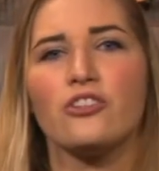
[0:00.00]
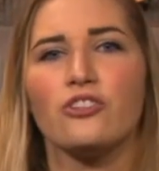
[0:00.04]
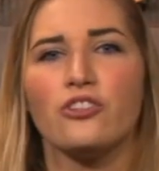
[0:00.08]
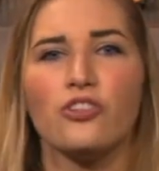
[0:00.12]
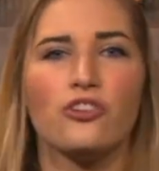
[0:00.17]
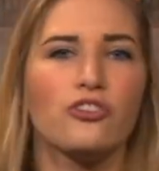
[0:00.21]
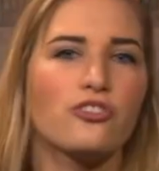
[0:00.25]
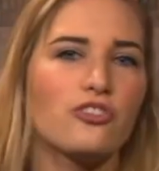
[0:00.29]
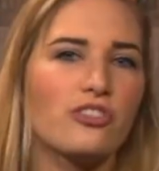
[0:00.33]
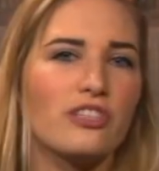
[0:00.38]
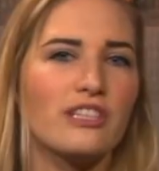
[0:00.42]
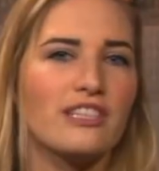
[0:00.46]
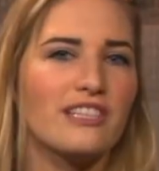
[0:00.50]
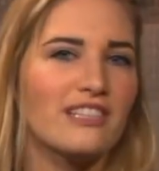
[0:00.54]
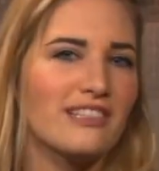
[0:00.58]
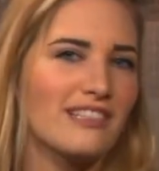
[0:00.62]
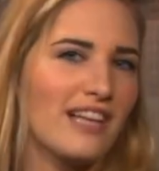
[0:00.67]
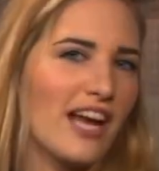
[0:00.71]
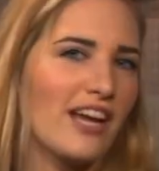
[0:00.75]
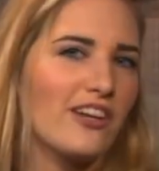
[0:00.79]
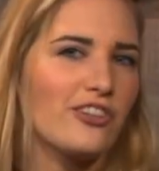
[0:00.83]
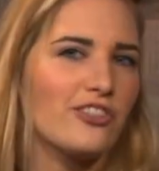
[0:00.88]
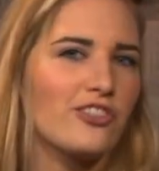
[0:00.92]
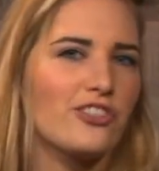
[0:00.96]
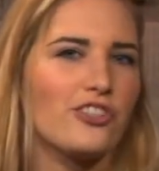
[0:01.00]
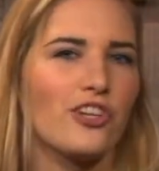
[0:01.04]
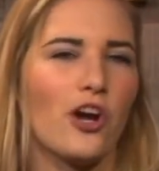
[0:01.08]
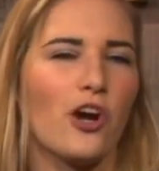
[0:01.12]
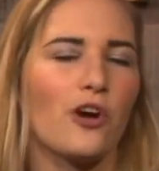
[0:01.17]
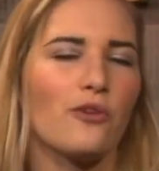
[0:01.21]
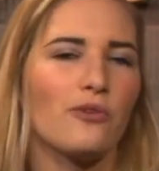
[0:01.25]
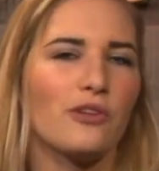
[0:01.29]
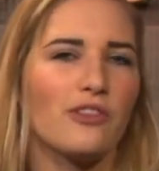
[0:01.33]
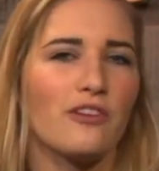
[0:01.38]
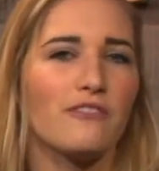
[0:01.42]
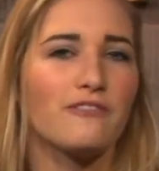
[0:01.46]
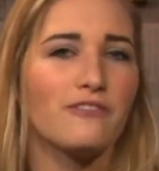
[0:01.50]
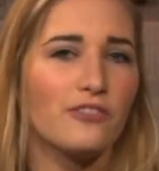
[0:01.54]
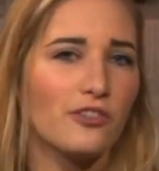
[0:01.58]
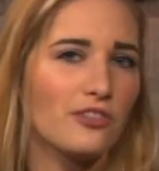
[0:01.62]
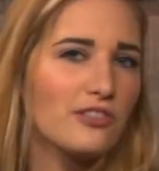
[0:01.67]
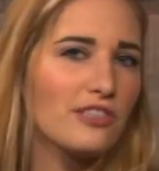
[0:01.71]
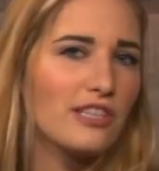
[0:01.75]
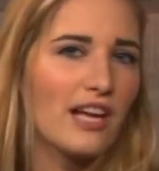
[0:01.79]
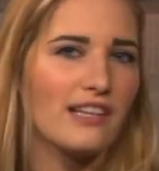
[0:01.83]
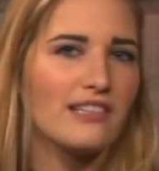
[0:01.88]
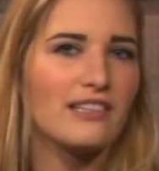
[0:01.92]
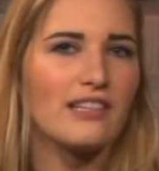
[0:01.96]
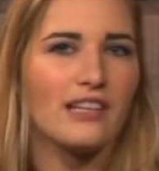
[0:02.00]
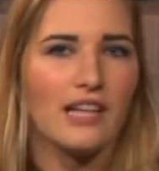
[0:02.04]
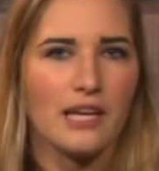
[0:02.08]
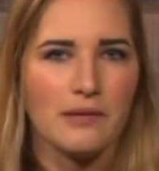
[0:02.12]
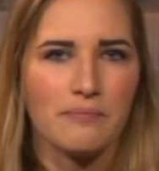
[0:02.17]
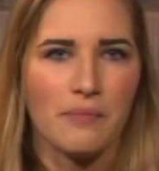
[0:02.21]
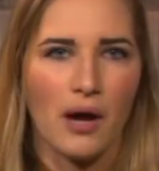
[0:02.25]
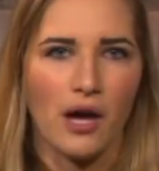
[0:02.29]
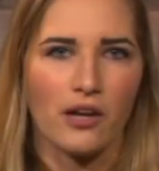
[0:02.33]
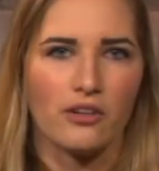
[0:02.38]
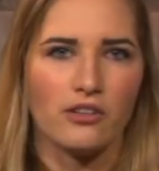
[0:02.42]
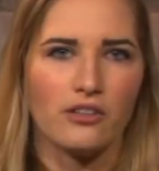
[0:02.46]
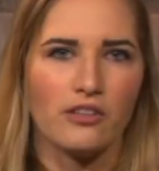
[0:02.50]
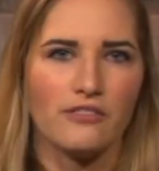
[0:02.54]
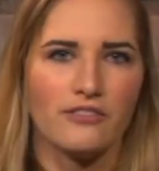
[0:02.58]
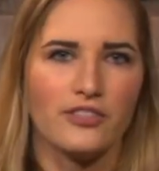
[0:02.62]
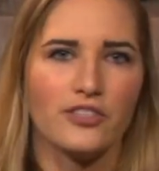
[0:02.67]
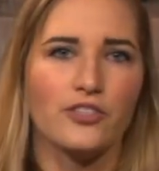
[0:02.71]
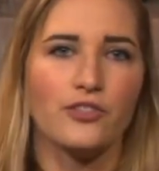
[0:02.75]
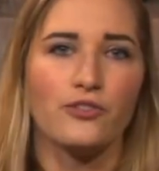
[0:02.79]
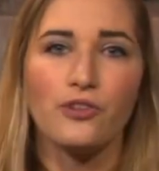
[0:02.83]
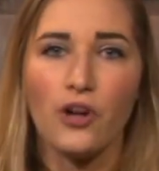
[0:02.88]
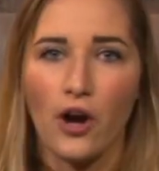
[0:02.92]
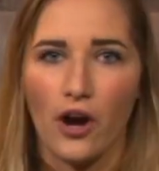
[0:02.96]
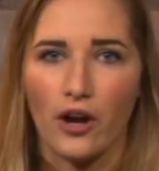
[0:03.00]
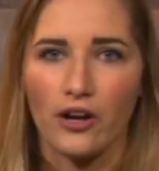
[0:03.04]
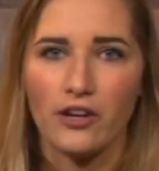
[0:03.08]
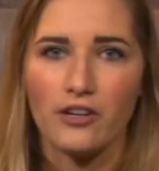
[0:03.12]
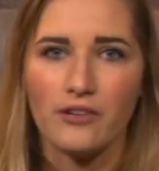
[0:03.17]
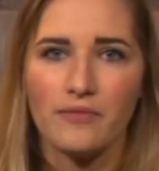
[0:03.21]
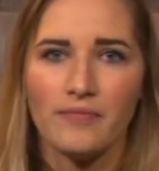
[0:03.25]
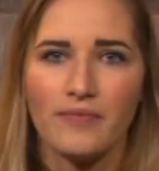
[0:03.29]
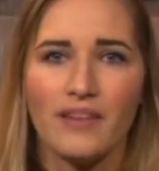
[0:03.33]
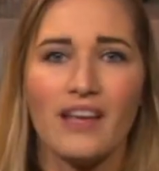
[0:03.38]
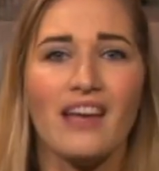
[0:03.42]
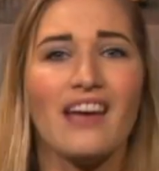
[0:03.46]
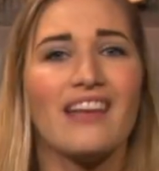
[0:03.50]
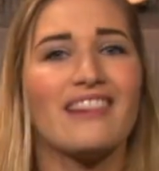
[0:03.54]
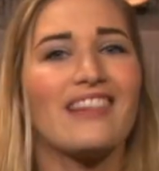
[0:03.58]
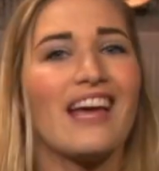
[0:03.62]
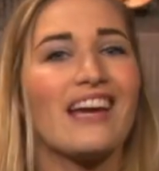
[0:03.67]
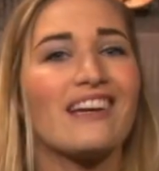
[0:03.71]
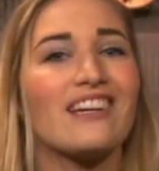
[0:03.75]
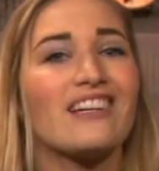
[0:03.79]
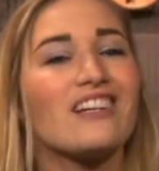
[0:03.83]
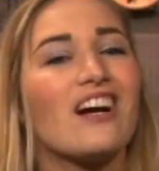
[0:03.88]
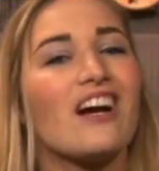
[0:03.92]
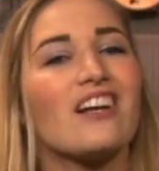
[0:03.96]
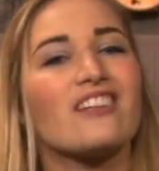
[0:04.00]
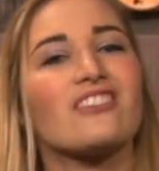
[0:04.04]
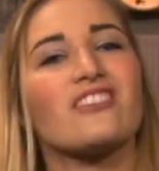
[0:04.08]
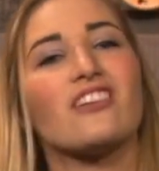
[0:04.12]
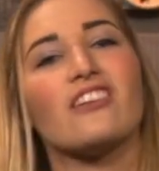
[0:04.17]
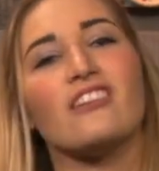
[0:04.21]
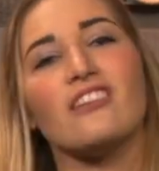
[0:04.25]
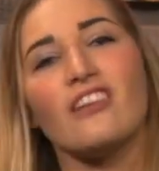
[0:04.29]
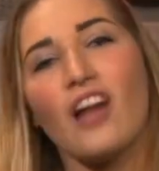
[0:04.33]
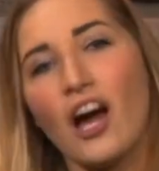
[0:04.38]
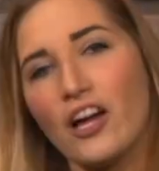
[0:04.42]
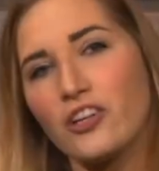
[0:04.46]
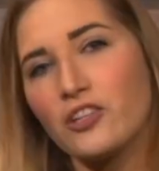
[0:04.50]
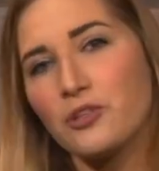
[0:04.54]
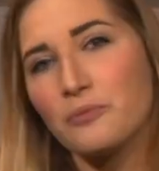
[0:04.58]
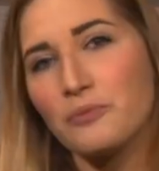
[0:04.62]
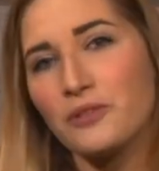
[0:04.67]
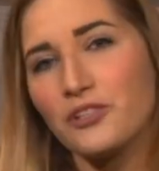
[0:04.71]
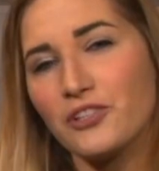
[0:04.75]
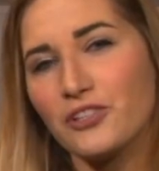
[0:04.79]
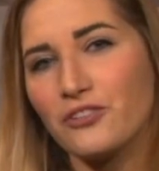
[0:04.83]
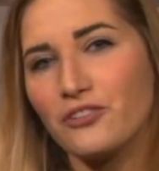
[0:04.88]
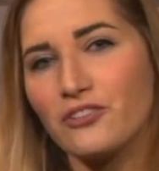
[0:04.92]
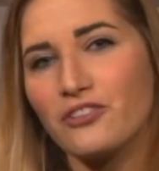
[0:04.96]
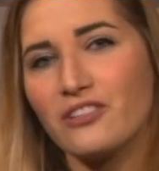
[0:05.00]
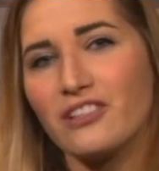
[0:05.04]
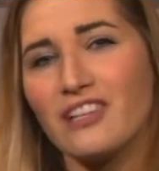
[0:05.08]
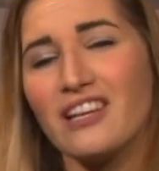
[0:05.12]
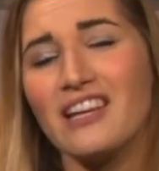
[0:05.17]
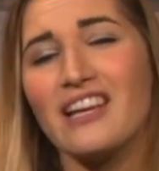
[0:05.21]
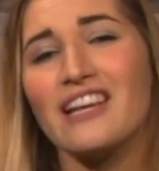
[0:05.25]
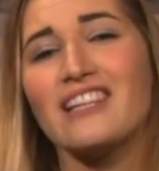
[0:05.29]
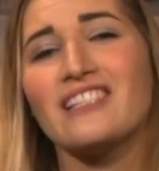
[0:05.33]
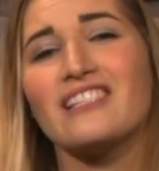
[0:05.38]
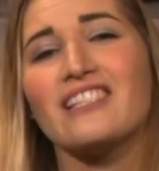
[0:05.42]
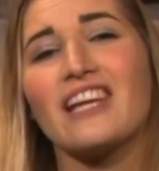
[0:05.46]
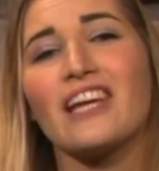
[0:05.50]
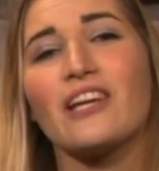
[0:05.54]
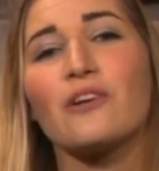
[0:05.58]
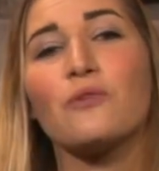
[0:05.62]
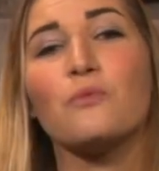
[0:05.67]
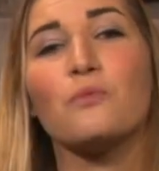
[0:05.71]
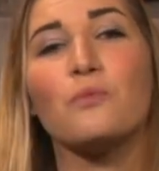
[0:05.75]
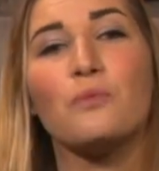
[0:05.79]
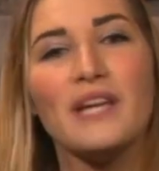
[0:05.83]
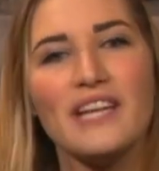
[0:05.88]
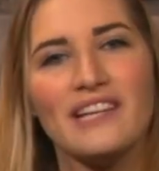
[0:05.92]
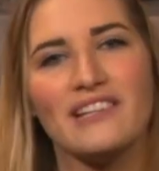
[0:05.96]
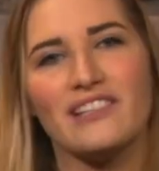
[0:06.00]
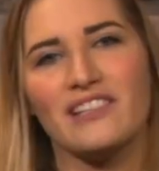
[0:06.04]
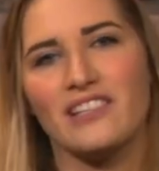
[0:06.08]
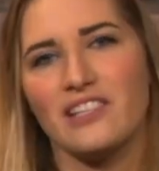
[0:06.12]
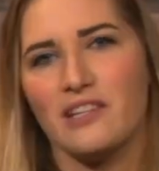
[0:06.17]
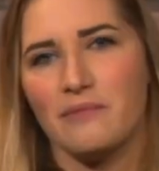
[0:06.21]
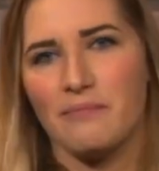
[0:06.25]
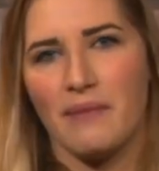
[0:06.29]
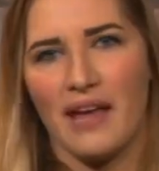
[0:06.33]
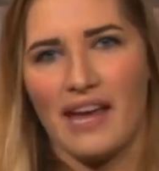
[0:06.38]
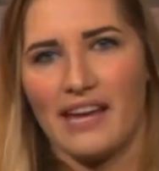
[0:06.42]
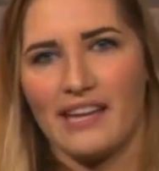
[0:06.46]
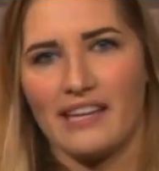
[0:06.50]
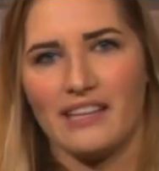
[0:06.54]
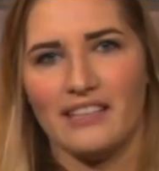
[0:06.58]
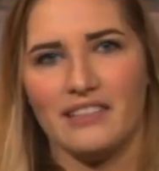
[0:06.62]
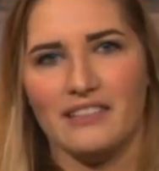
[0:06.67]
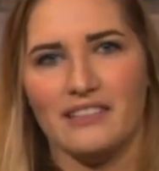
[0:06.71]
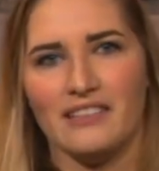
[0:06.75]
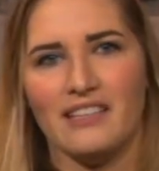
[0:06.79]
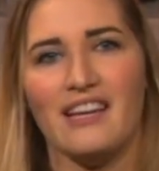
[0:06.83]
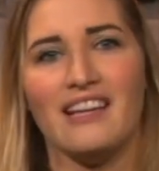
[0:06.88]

Usually designers start with a full-size clay model of a new car, and that can cost a lot to produce and take weeks to make.